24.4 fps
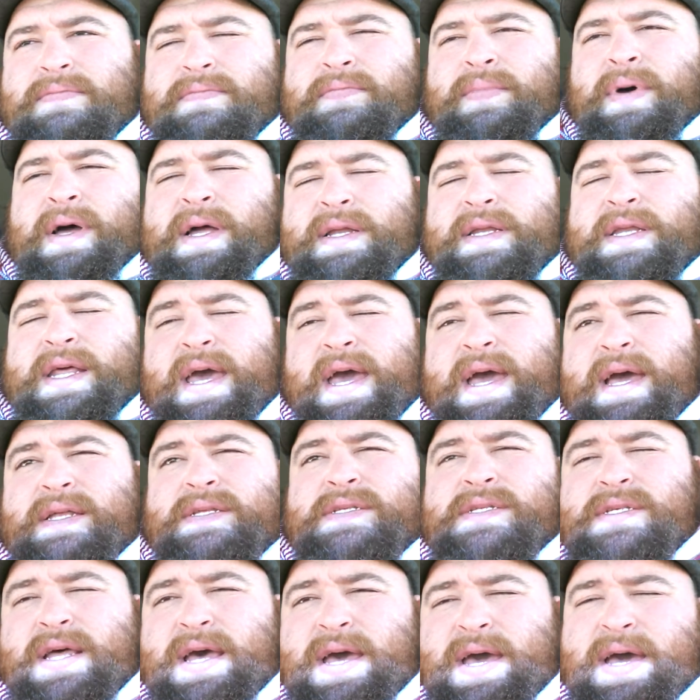my
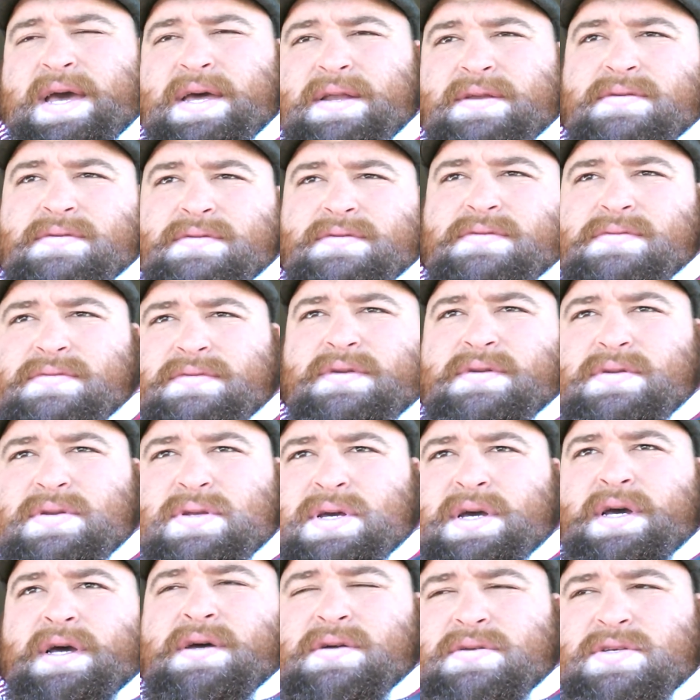dad's dad
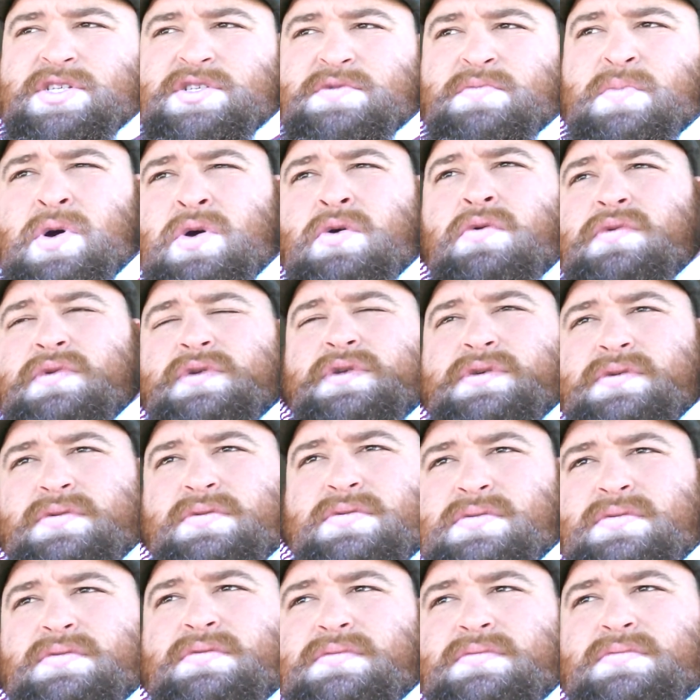smoked
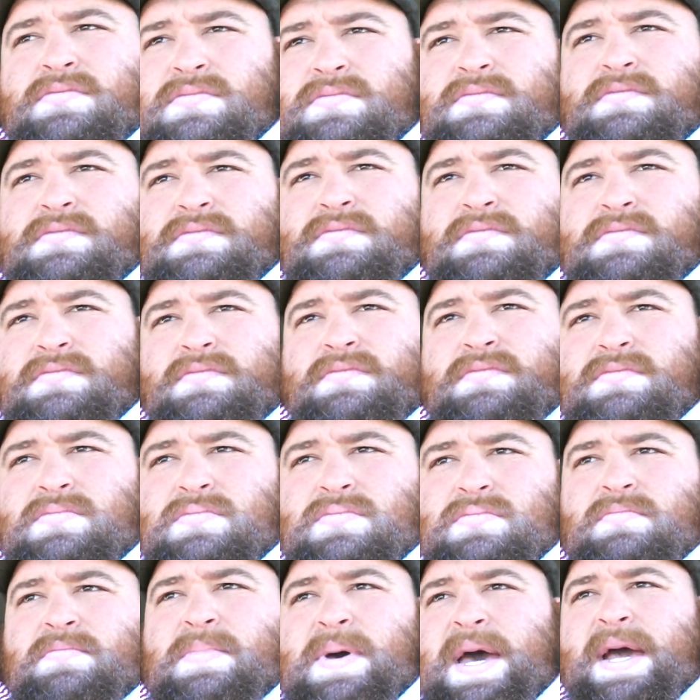
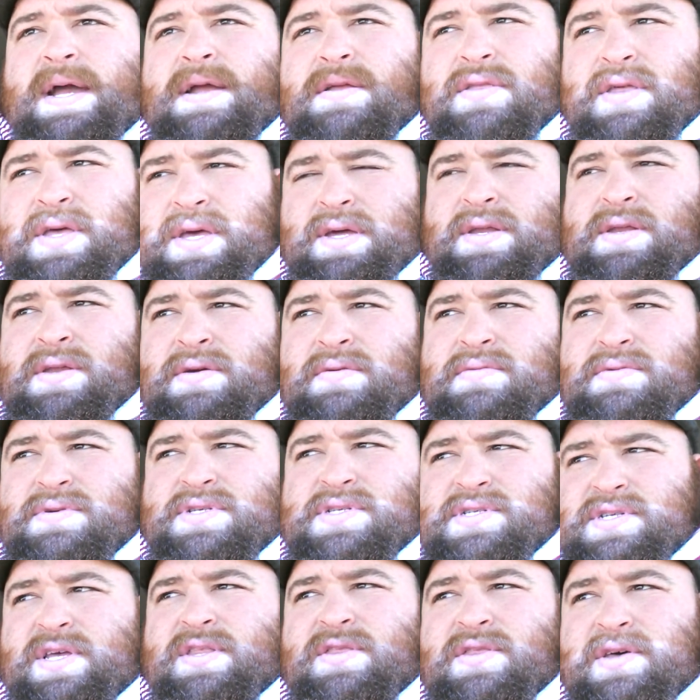back then. It
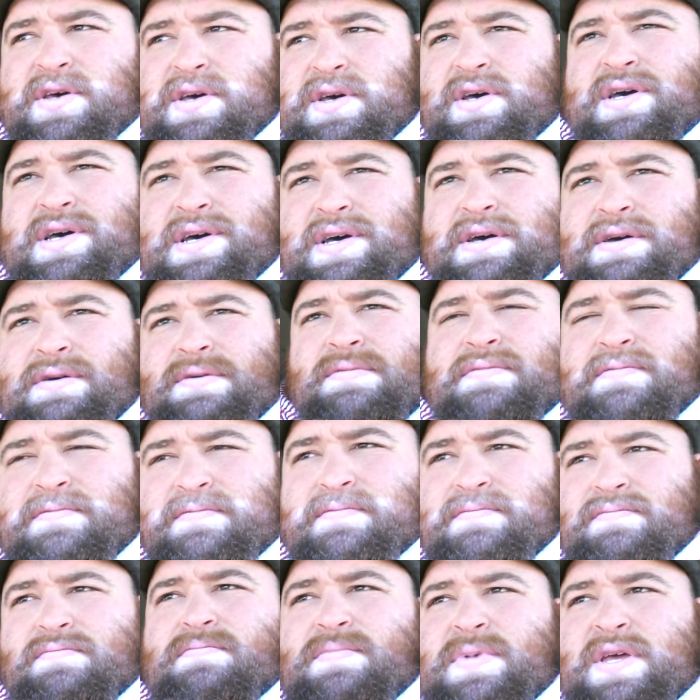was in the
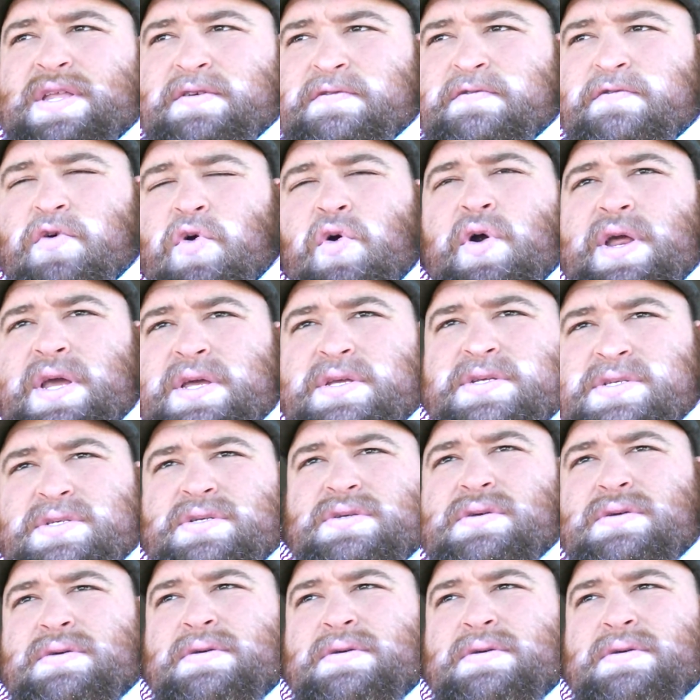40s